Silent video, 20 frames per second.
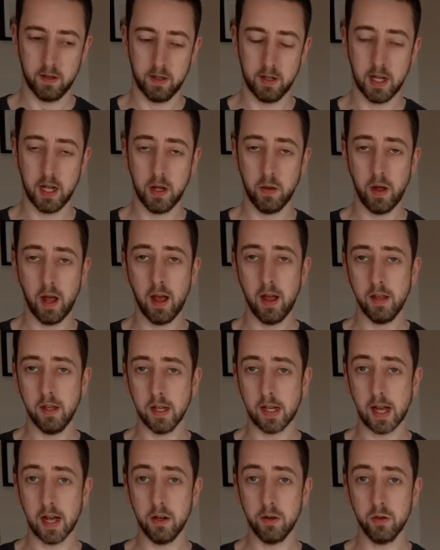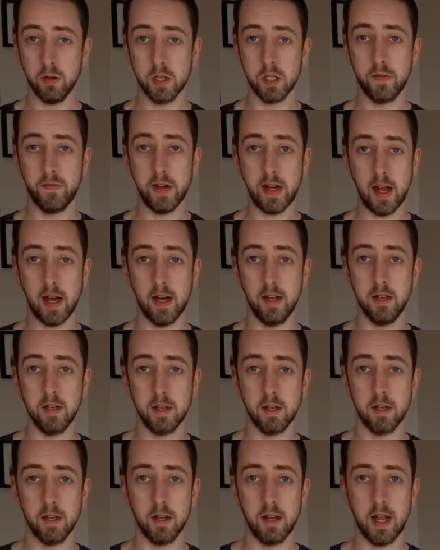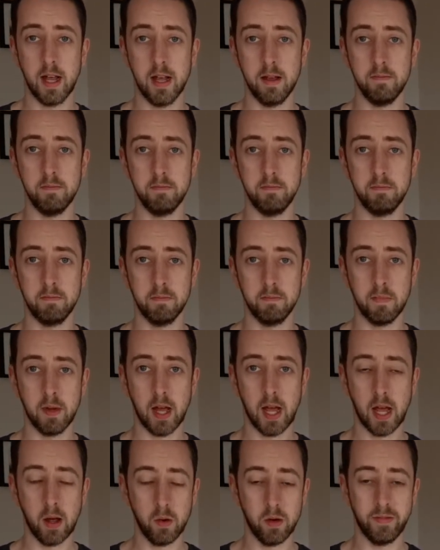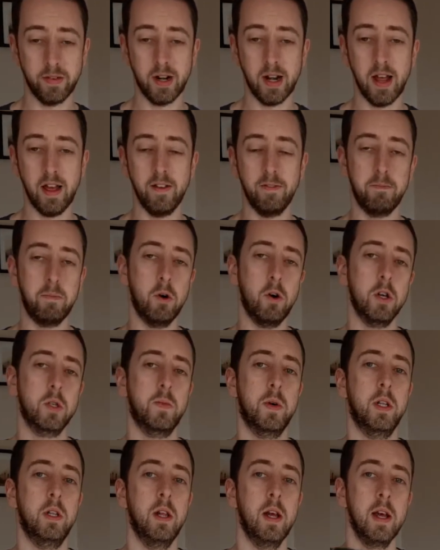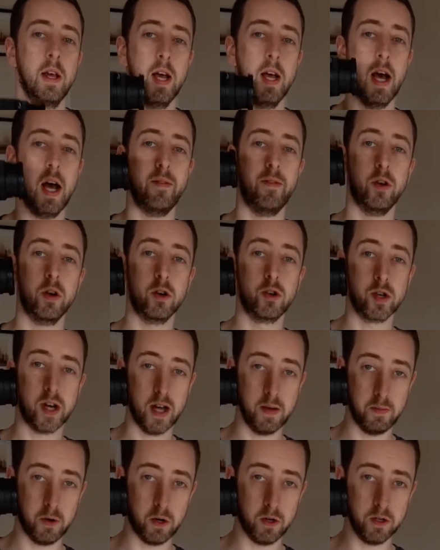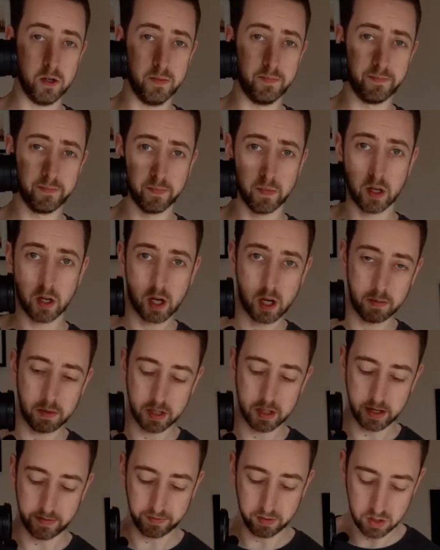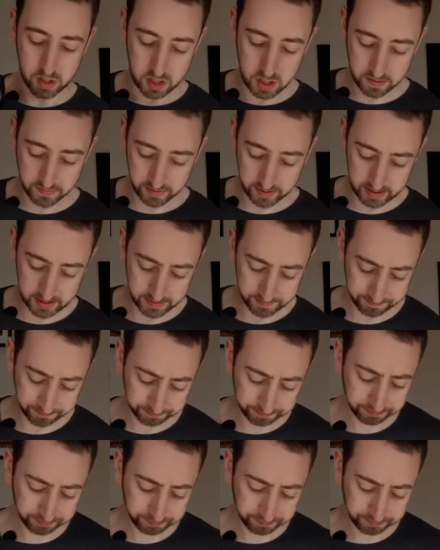Now, you can do this freehand. However, if possible, have it on a tripod. There are a couple of different reasons for that.